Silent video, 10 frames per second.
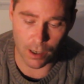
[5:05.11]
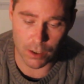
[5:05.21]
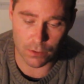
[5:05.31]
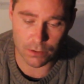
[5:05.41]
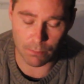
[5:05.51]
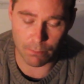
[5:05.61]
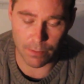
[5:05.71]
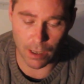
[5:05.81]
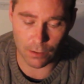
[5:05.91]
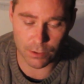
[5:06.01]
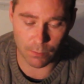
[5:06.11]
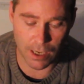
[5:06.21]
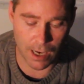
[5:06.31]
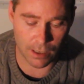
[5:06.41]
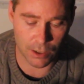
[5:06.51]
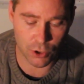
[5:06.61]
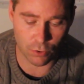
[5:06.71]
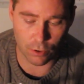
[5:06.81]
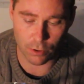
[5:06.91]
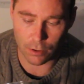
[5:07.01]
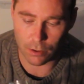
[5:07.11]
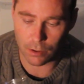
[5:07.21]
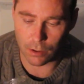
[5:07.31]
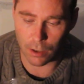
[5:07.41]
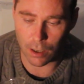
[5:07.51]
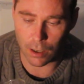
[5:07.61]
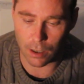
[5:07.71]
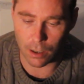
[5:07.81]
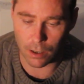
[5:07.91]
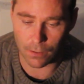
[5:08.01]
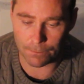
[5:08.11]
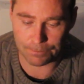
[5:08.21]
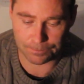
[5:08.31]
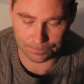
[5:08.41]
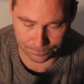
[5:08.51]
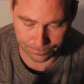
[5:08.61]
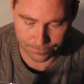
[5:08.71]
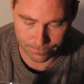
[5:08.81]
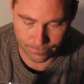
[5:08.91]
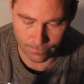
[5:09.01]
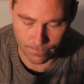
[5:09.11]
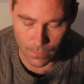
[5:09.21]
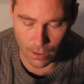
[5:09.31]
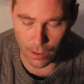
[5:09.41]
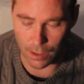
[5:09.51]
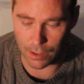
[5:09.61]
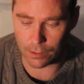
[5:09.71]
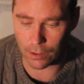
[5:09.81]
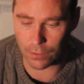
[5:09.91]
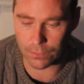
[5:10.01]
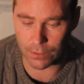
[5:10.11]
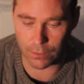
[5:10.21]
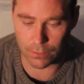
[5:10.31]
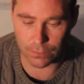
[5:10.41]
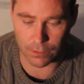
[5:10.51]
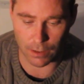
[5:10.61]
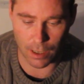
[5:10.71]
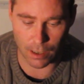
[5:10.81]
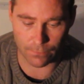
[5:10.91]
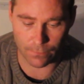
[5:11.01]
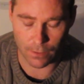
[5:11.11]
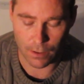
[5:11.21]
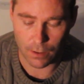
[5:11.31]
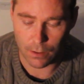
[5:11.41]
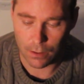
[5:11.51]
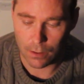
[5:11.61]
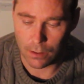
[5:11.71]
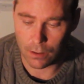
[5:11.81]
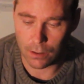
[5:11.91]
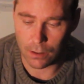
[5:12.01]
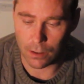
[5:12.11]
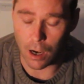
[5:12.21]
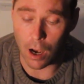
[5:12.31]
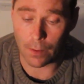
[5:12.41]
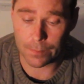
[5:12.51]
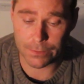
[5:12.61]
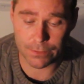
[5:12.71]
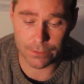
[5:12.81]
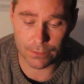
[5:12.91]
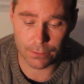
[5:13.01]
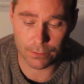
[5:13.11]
I used some Belgium candy sugar, and I also used a lot of hops.